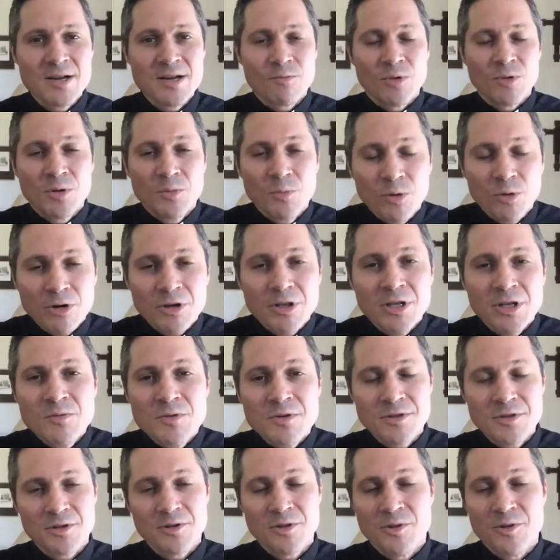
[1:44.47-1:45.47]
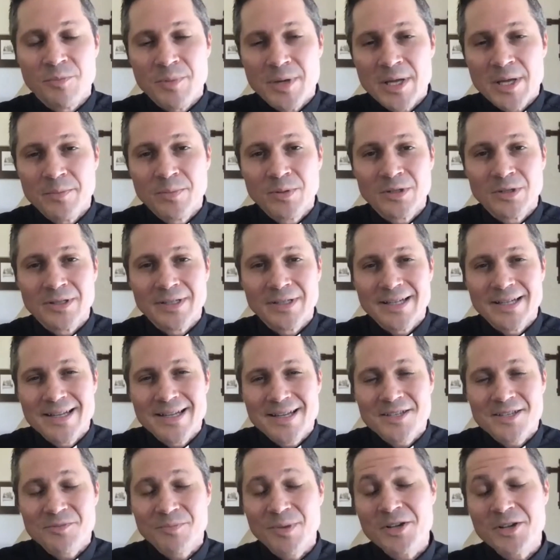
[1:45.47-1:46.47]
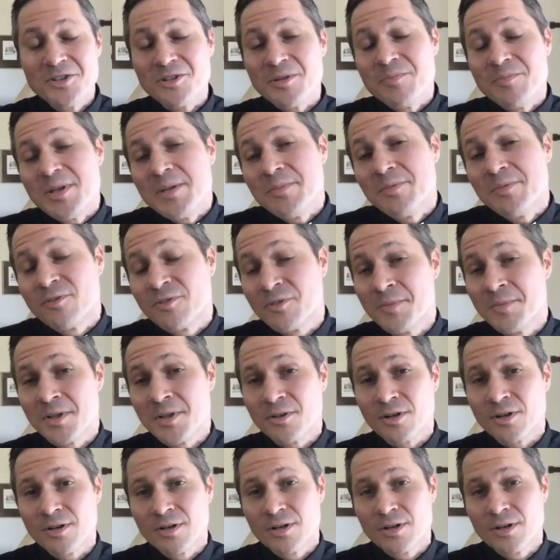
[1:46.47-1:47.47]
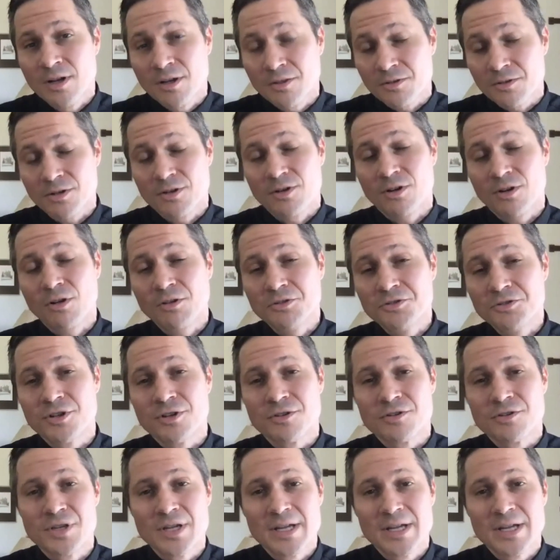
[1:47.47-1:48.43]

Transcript: when working with the, the people especially people from other other cultures